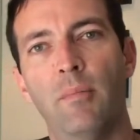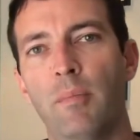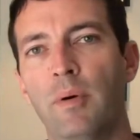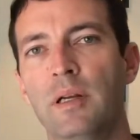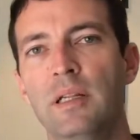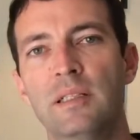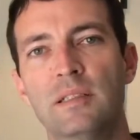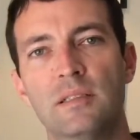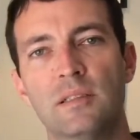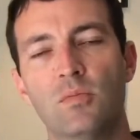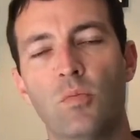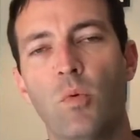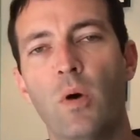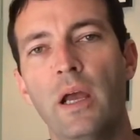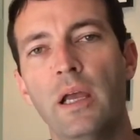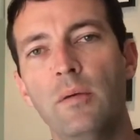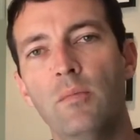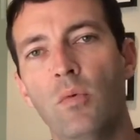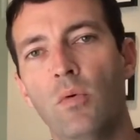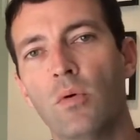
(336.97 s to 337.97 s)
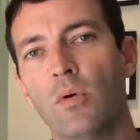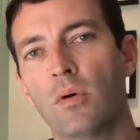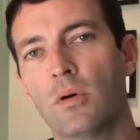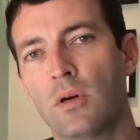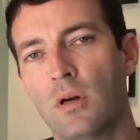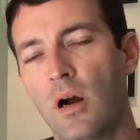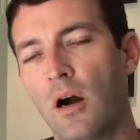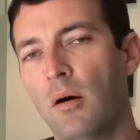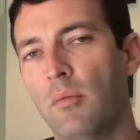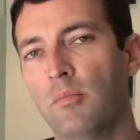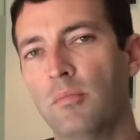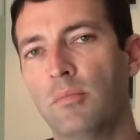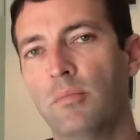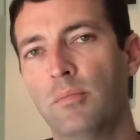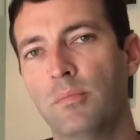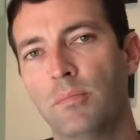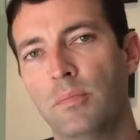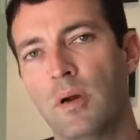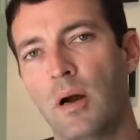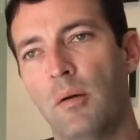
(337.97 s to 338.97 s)
But it's way more
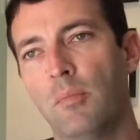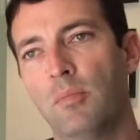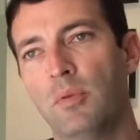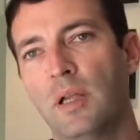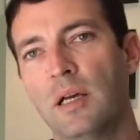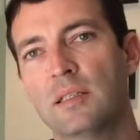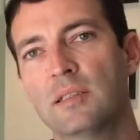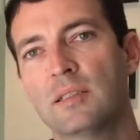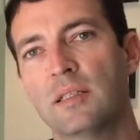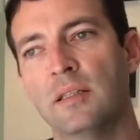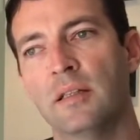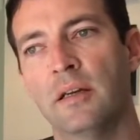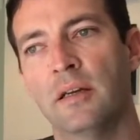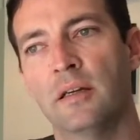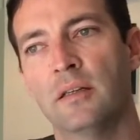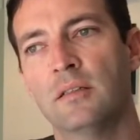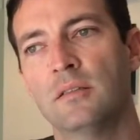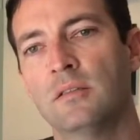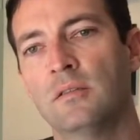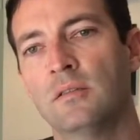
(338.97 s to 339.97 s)
complex than that.